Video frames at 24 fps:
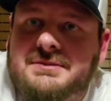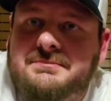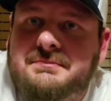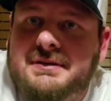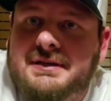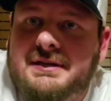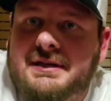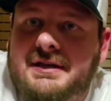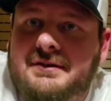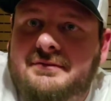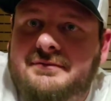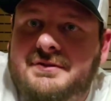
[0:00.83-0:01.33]
It's
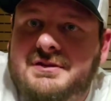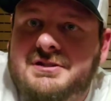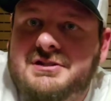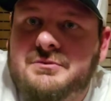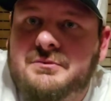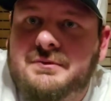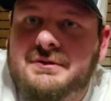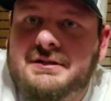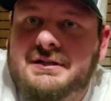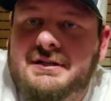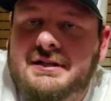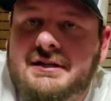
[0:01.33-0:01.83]
PA
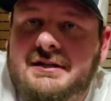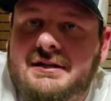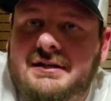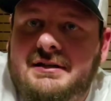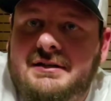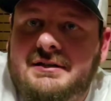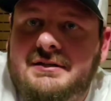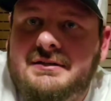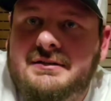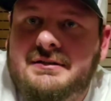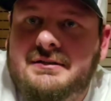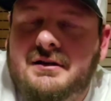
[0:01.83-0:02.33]
Fishing with
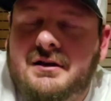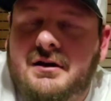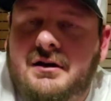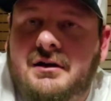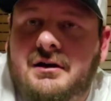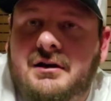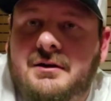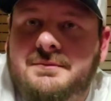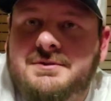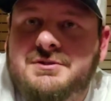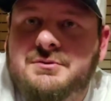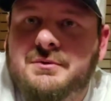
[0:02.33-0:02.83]
Nick.
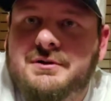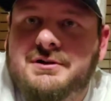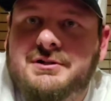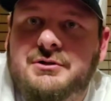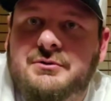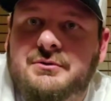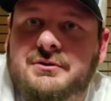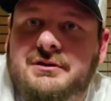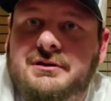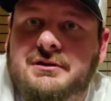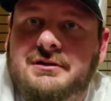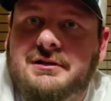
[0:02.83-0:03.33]
Just want
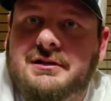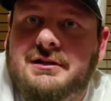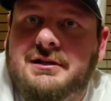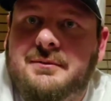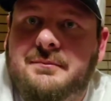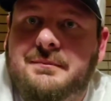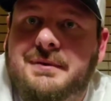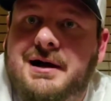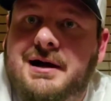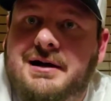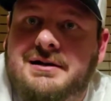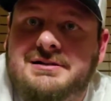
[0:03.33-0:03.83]
to do a little
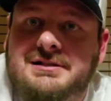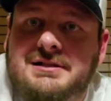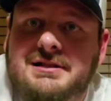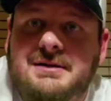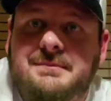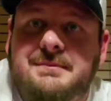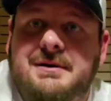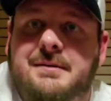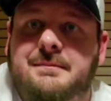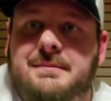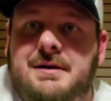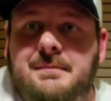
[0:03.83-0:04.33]

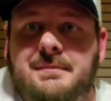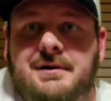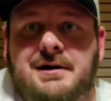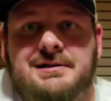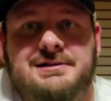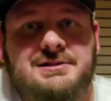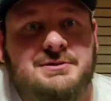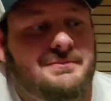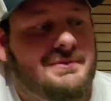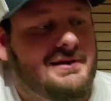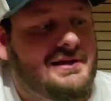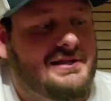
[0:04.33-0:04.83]
unboxing about my
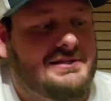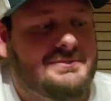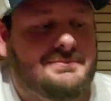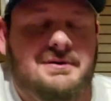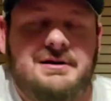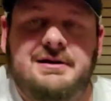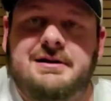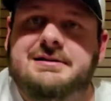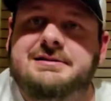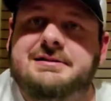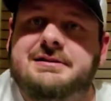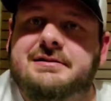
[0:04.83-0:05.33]
Monster Bass
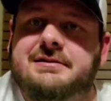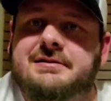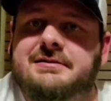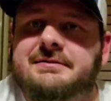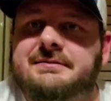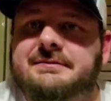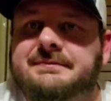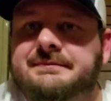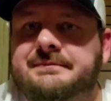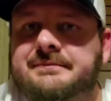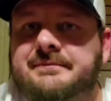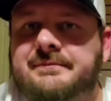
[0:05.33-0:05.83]
box
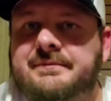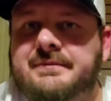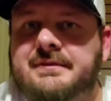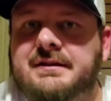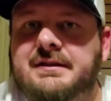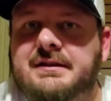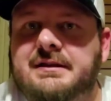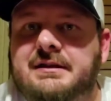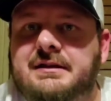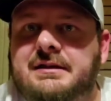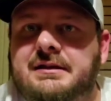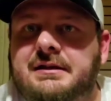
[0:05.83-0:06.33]
here.
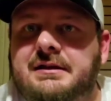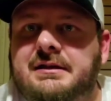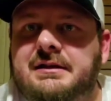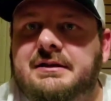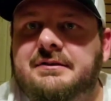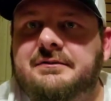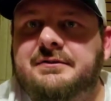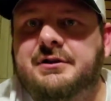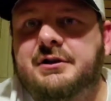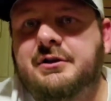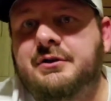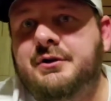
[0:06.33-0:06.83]

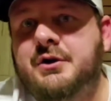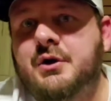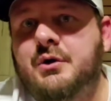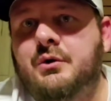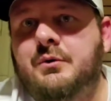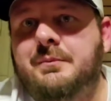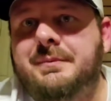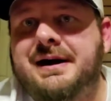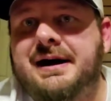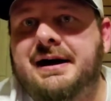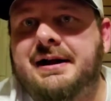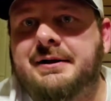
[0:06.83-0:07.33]
If you don't
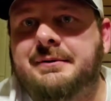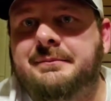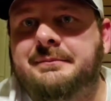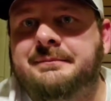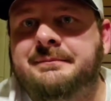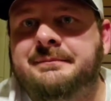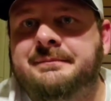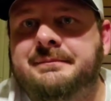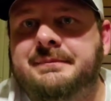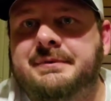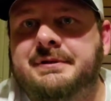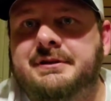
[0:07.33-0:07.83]
know about
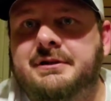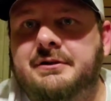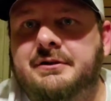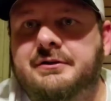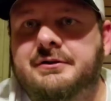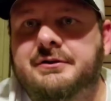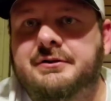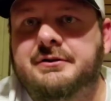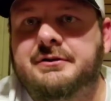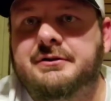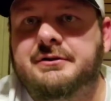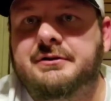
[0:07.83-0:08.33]
them,
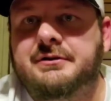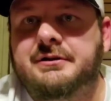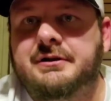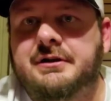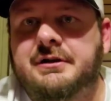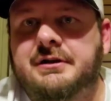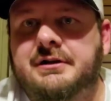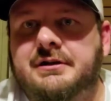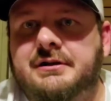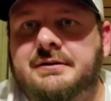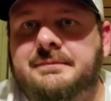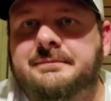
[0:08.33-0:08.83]
they're
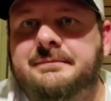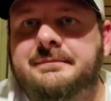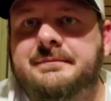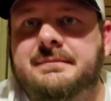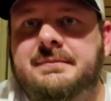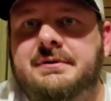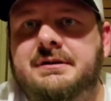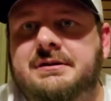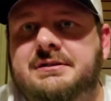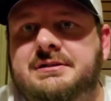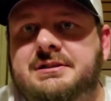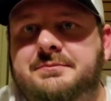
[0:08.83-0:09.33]
a
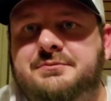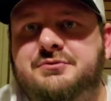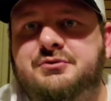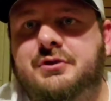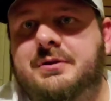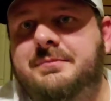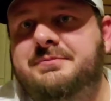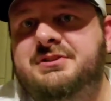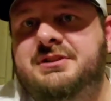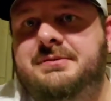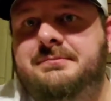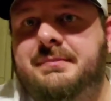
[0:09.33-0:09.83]

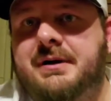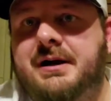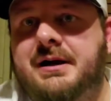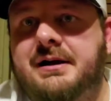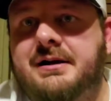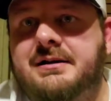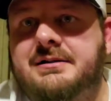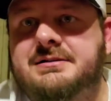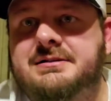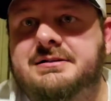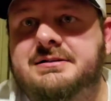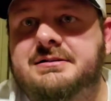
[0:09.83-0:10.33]
subscription
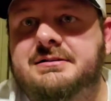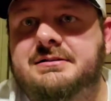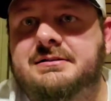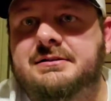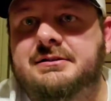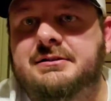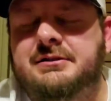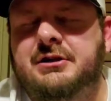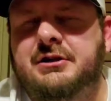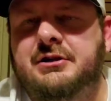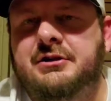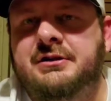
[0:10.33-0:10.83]
box.
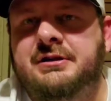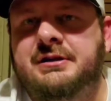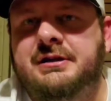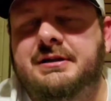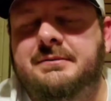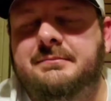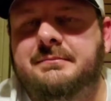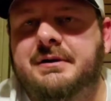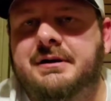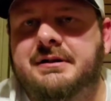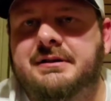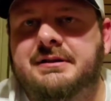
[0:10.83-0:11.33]
You can
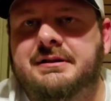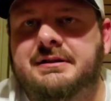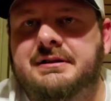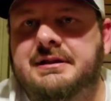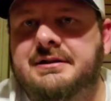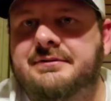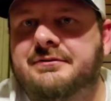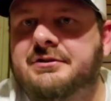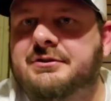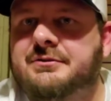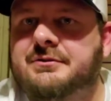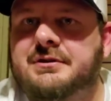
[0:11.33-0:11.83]
get
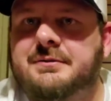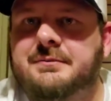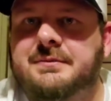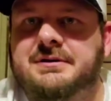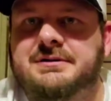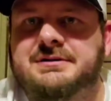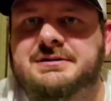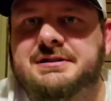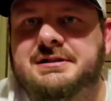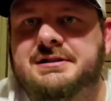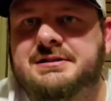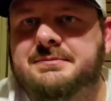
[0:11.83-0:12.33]
monthly, every 3
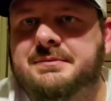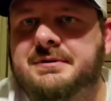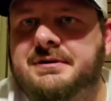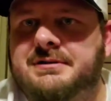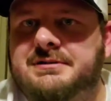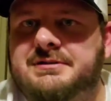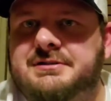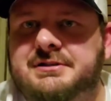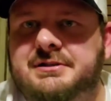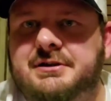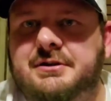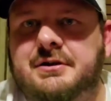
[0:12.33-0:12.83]
months, 6
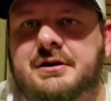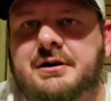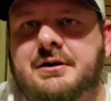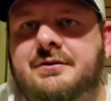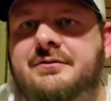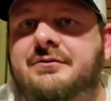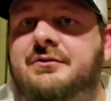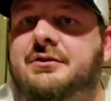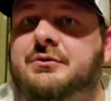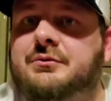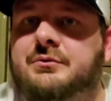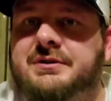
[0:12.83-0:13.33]
months,
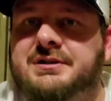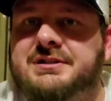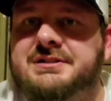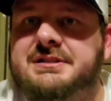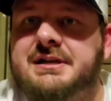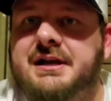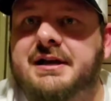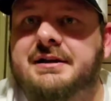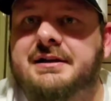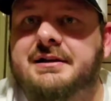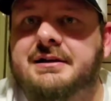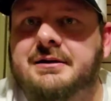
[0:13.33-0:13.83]
however you want to
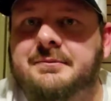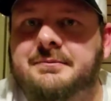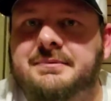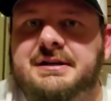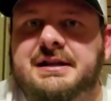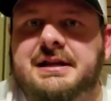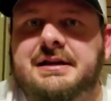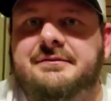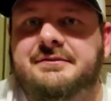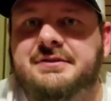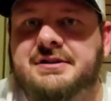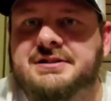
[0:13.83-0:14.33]
sign up,
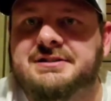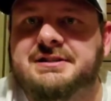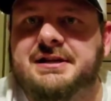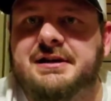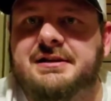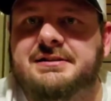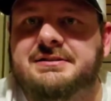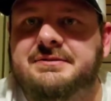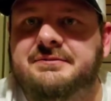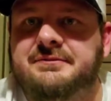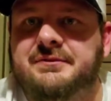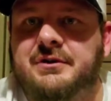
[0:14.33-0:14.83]
and they have
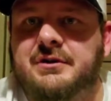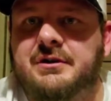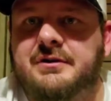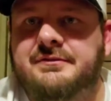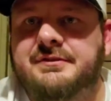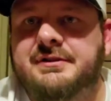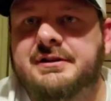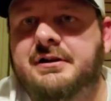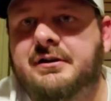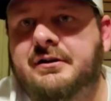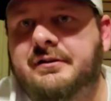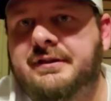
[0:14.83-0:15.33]
discounts
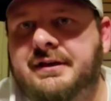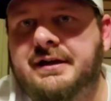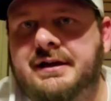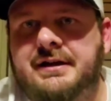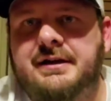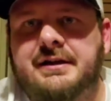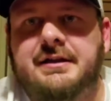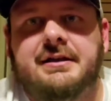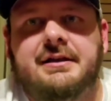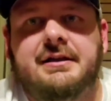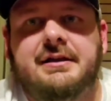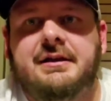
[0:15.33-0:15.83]
involved and all
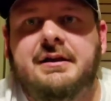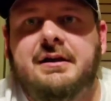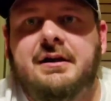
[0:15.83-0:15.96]
that.